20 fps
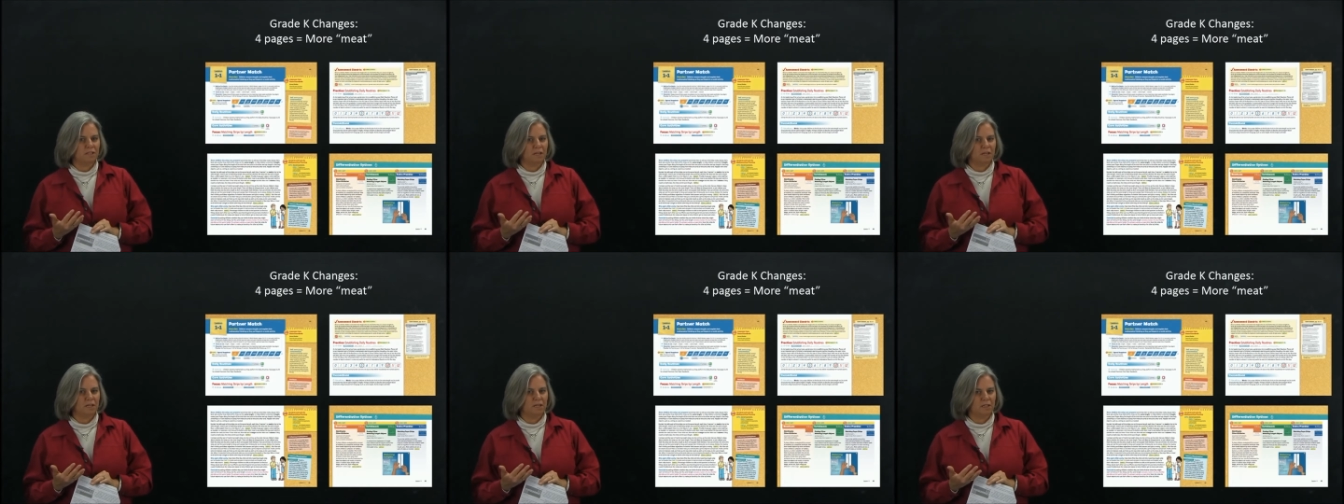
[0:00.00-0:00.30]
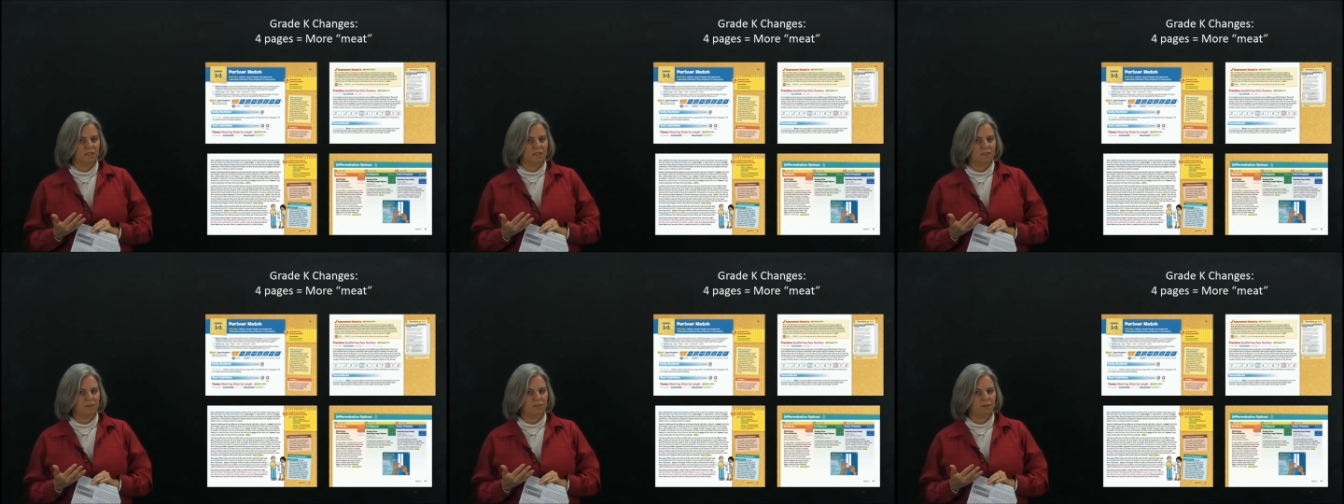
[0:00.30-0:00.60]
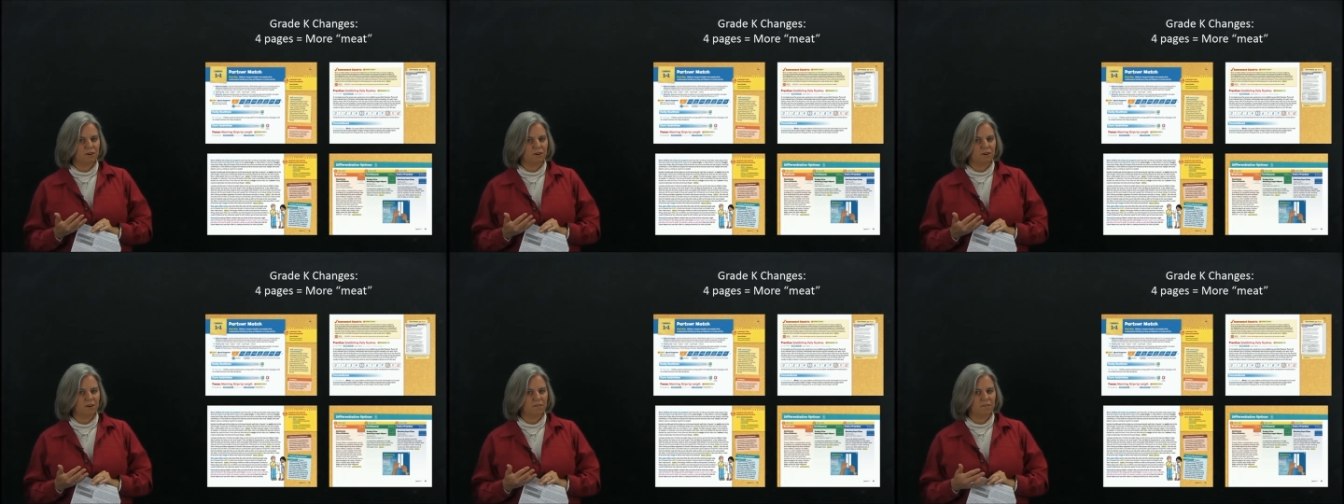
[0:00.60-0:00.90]
And in
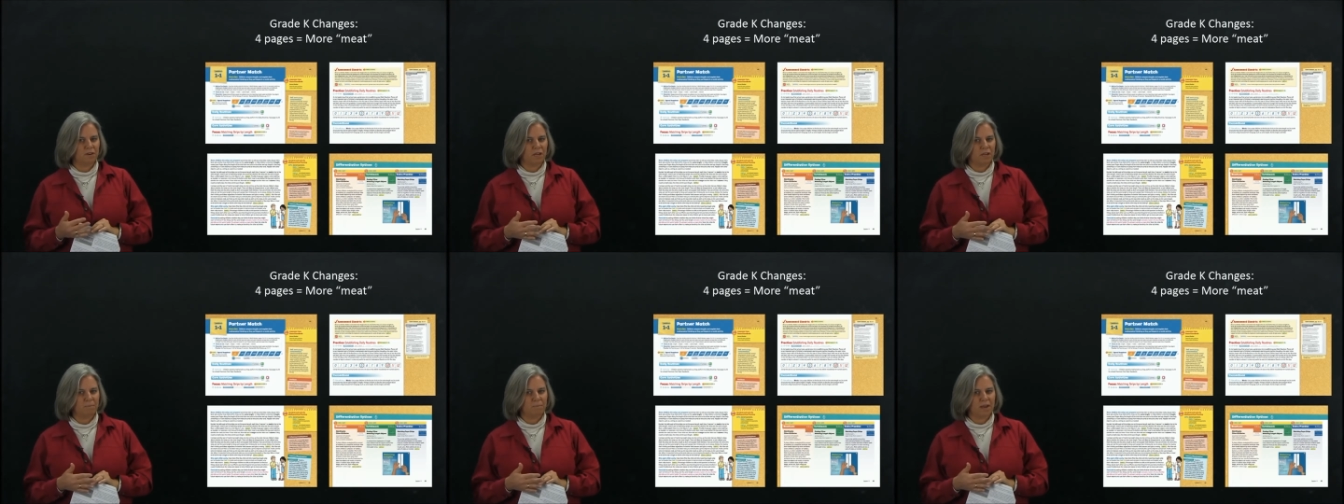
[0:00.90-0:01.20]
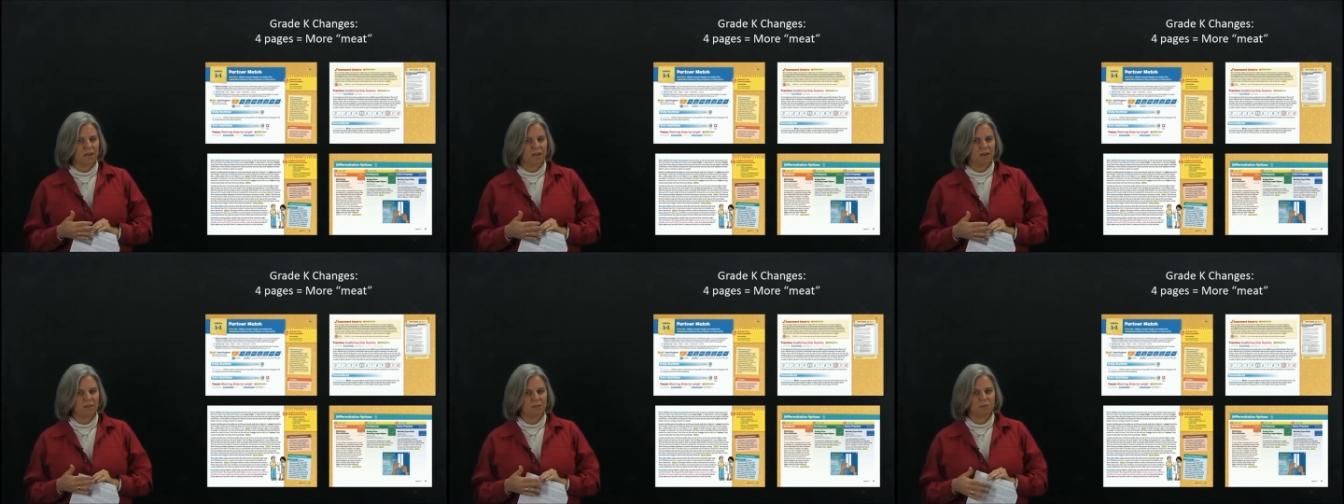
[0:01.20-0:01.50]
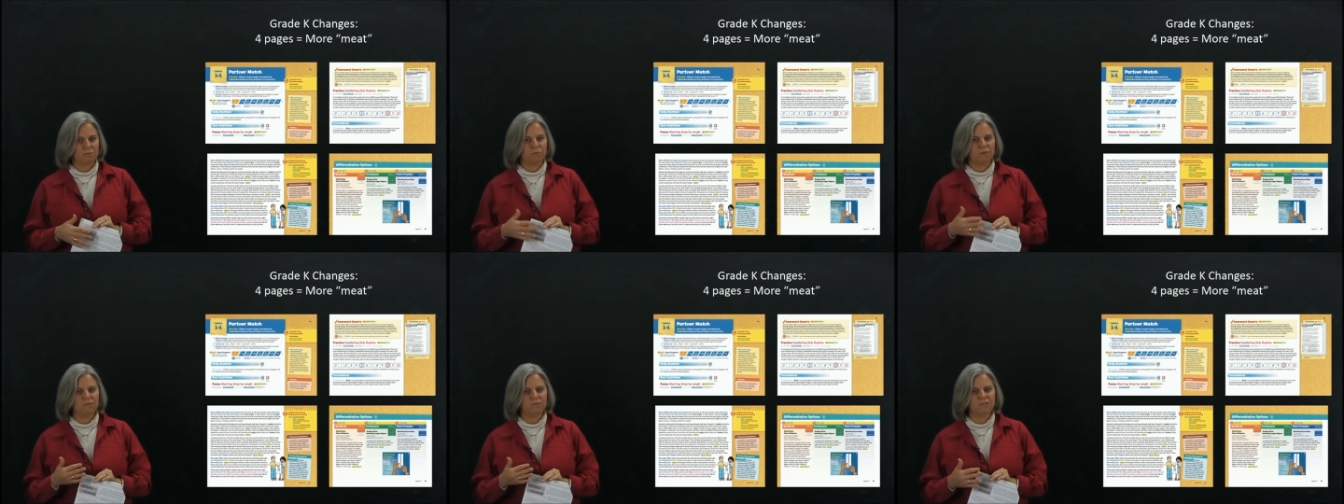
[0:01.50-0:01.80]
kindergarten everyday math,
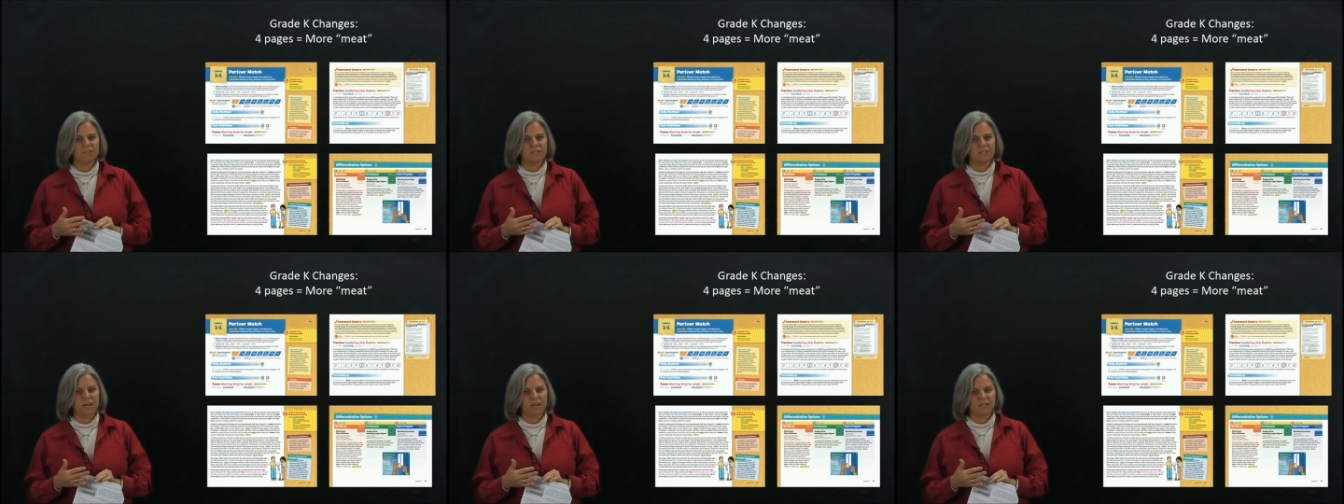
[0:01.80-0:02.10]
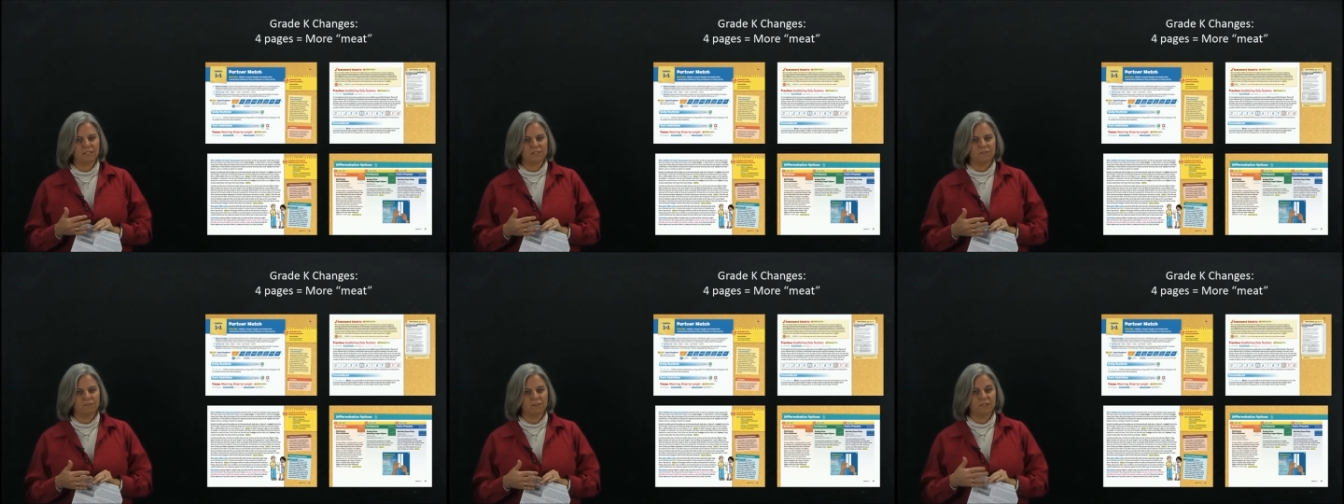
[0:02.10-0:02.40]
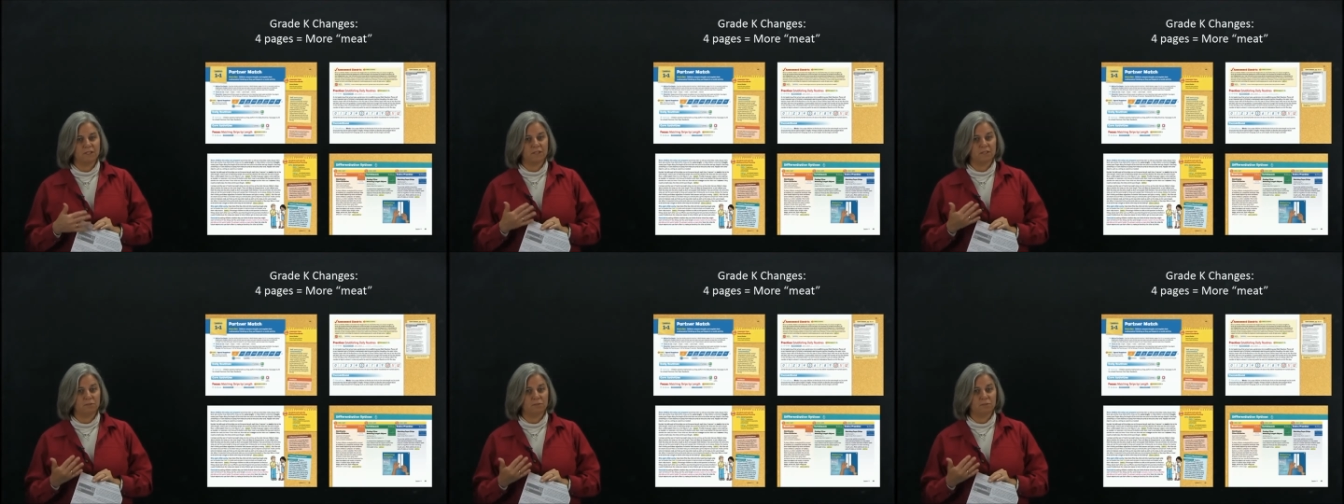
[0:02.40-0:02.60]
the revisit activity